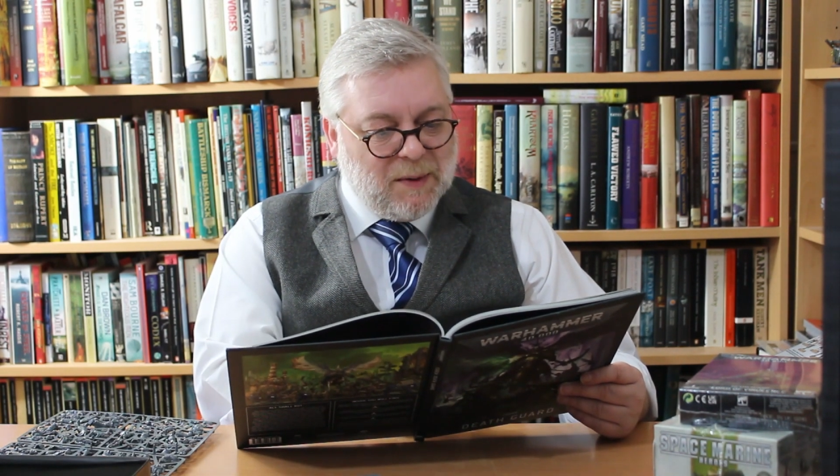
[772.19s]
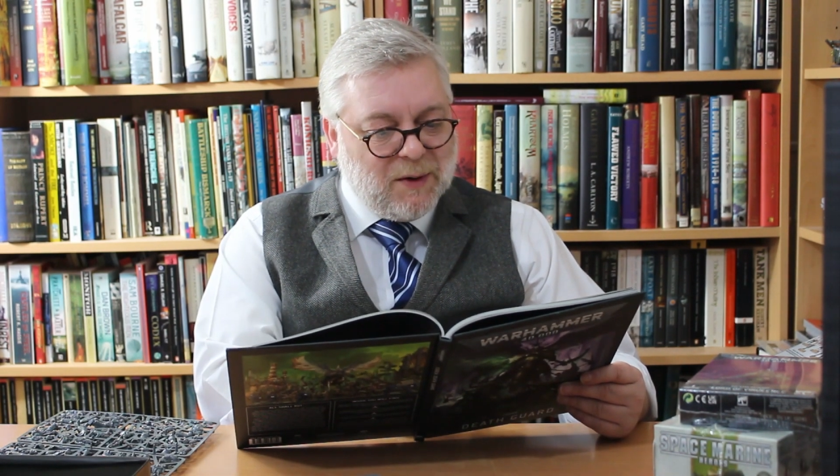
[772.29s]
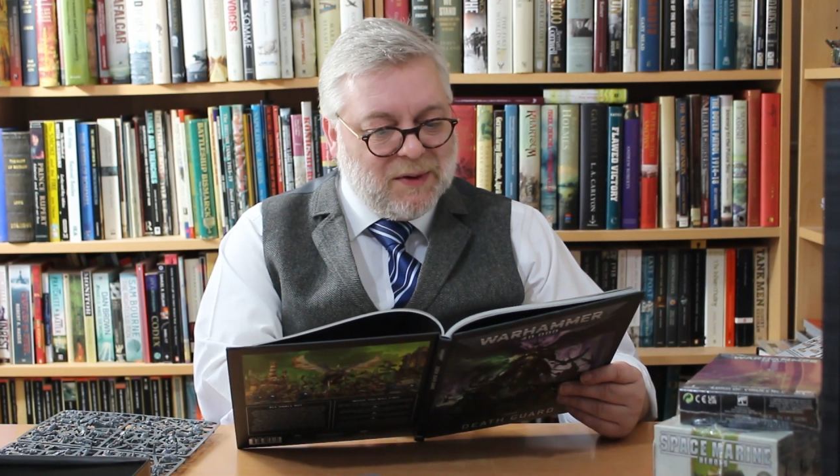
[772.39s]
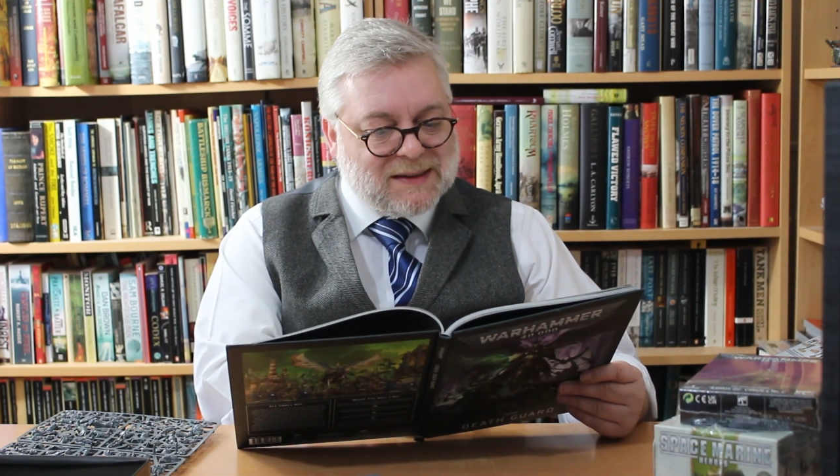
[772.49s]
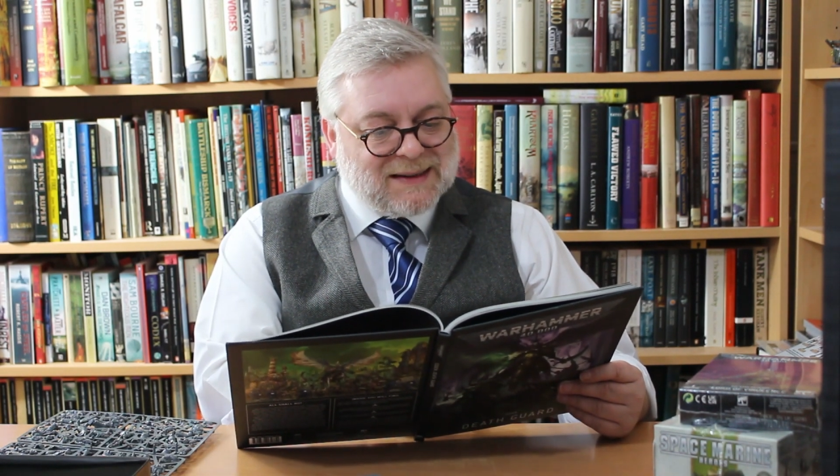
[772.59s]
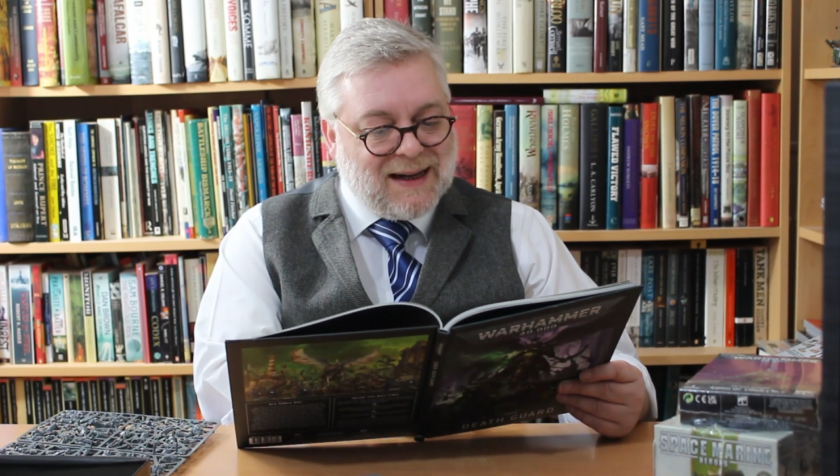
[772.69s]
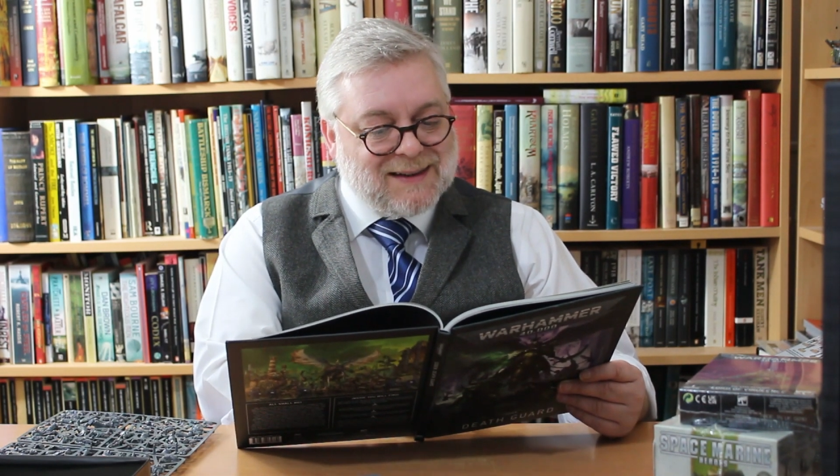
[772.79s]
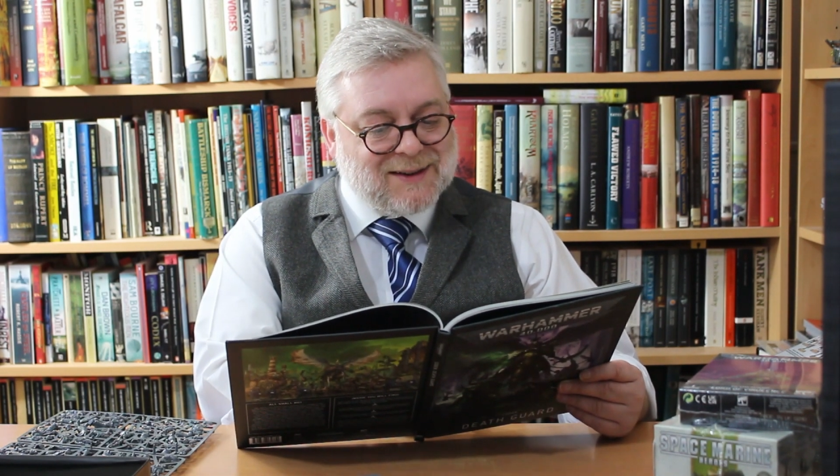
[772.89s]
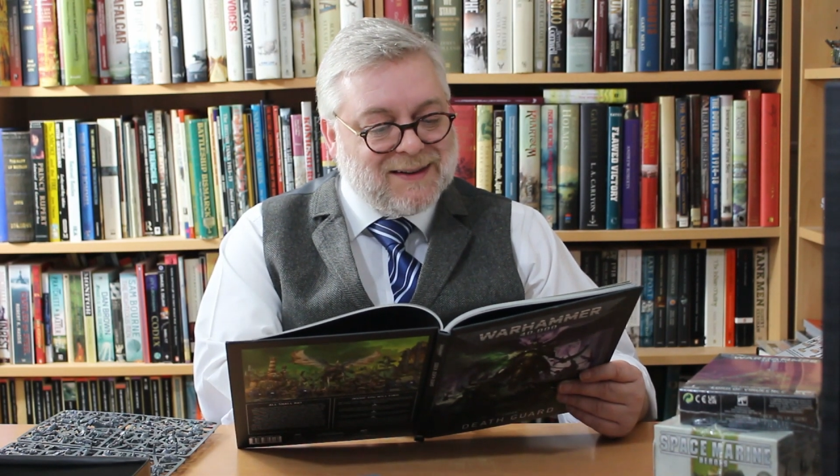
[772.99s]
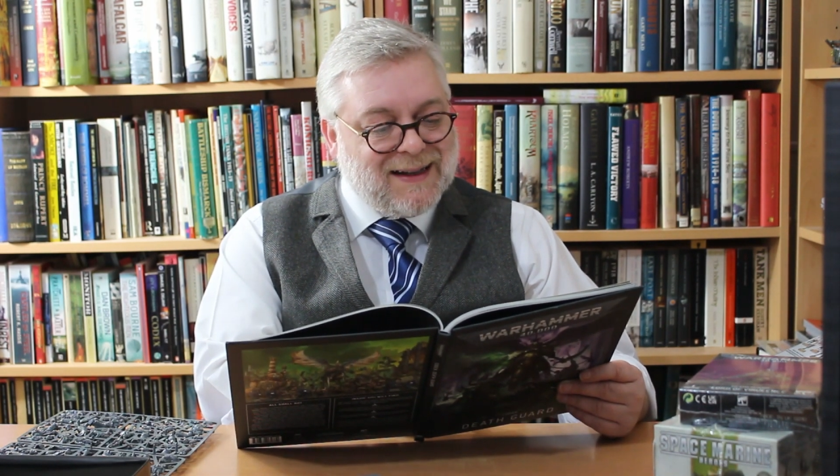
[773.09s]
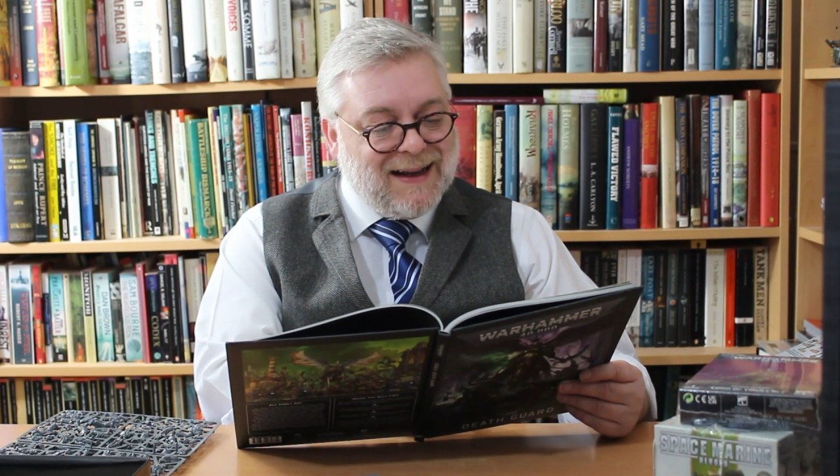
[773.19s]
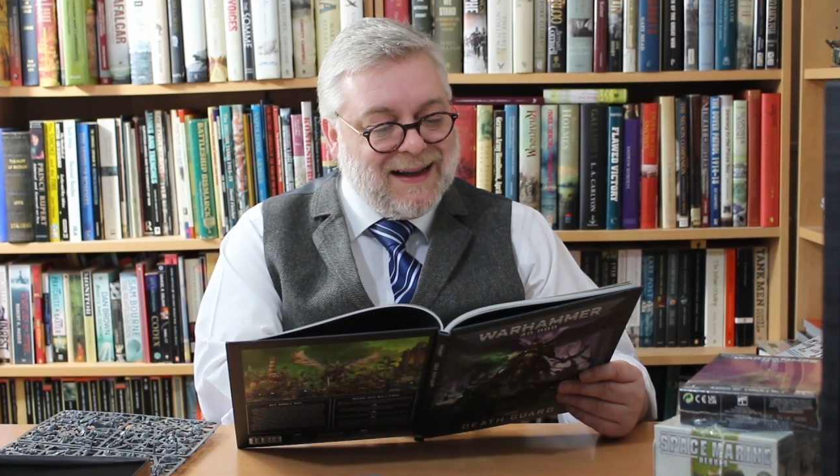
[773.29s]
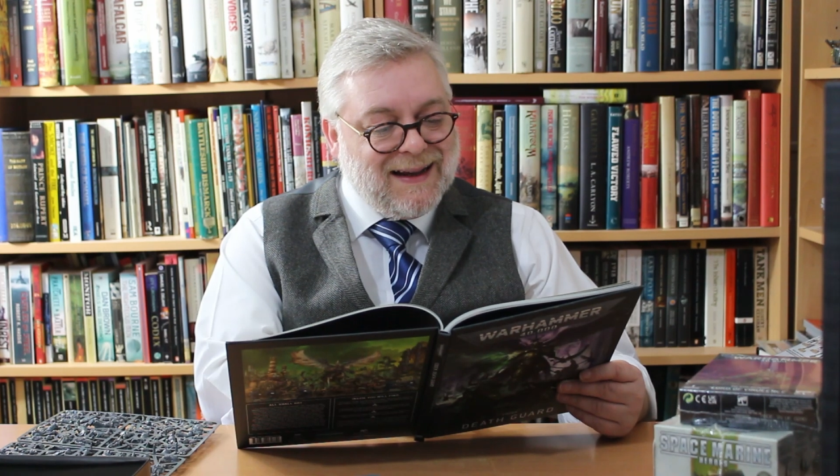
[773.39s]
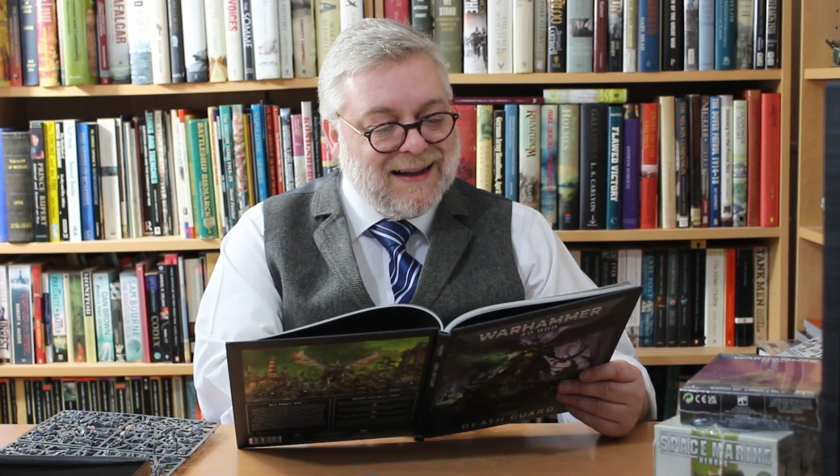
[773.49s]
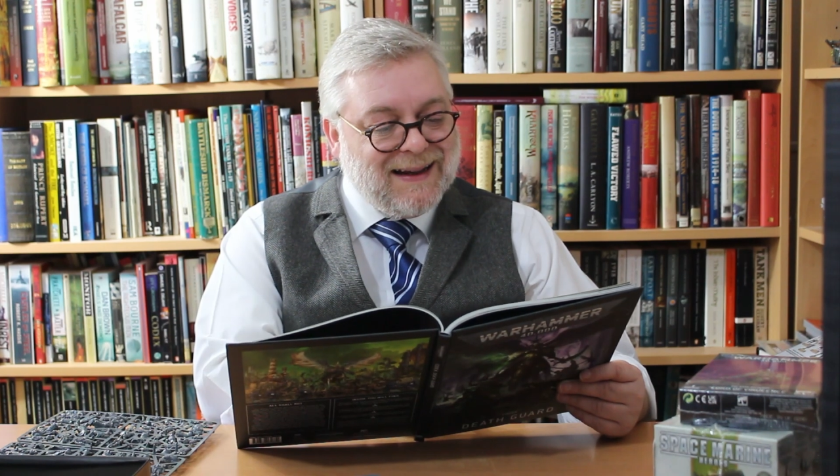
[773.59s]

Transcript: unit size on there.